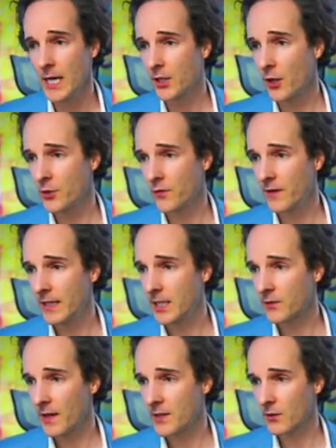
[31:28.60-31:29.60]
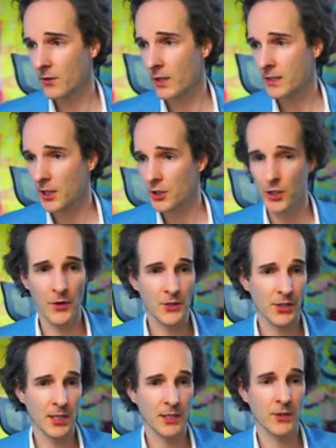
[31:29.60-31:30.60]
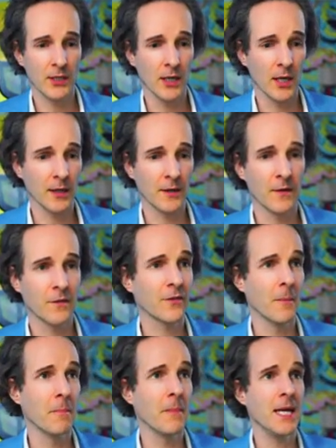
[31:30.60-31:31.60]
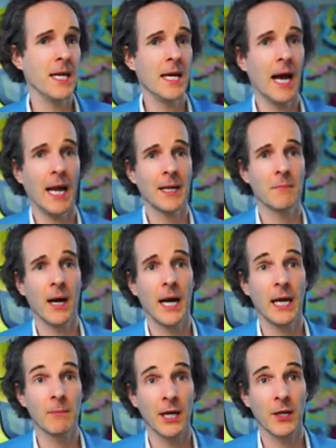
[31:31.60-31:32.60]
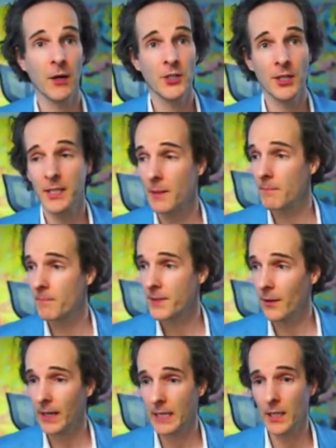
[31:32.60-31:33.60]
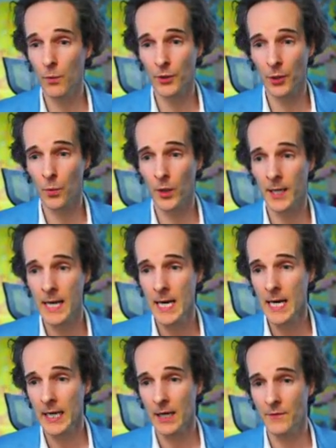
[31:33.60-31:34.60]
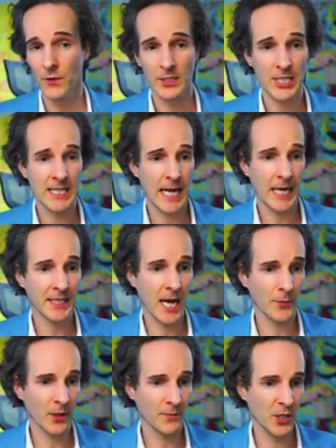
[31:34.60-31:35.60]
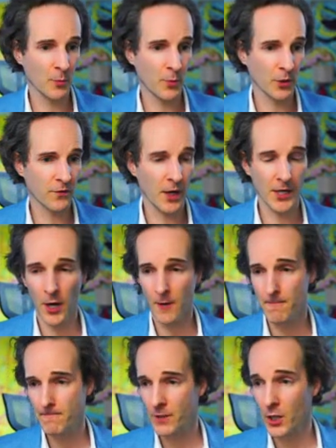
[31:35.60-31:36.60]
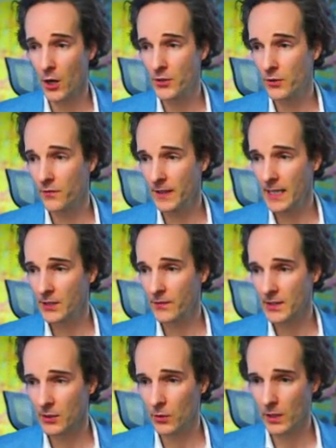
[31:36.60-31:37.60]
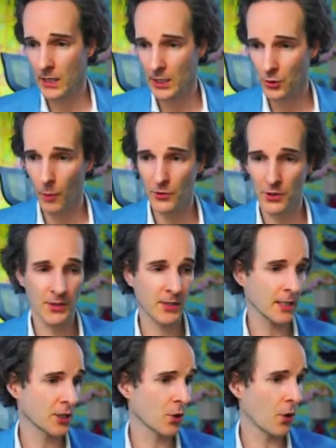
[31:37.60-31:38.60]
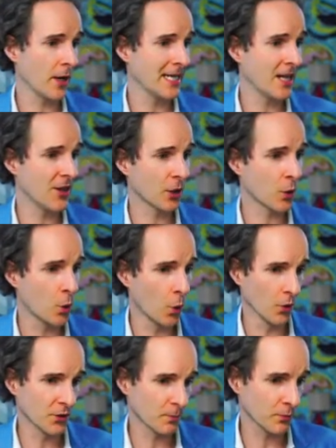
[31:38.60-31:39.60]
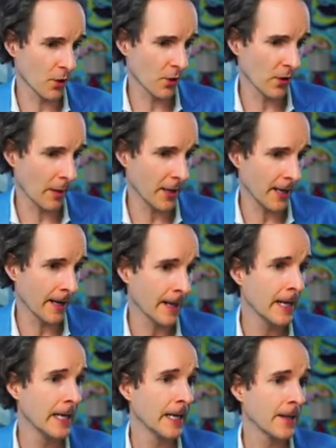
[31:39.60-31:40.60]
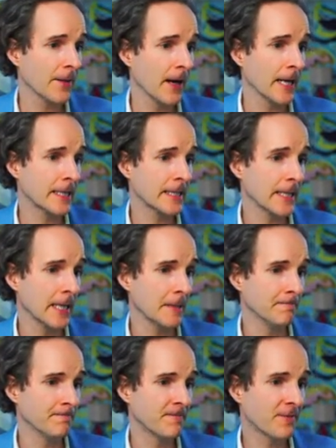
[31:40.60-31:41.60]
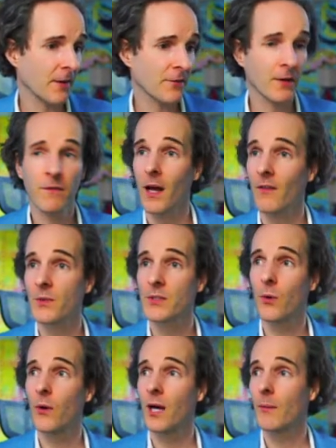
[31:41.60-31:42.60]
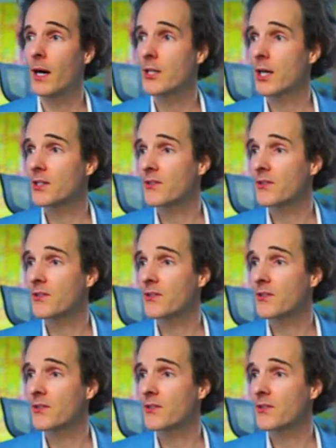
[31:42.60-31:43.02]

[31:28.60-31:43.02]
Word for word: go to felix friends dot org slash coaching to learn from me and my, my coaching team directly one-on-one. -on -one. If you're just starting out with your portfolio, go to felix friends dot org slash options, join the course program here that um, Fluffing Fluff was talking about just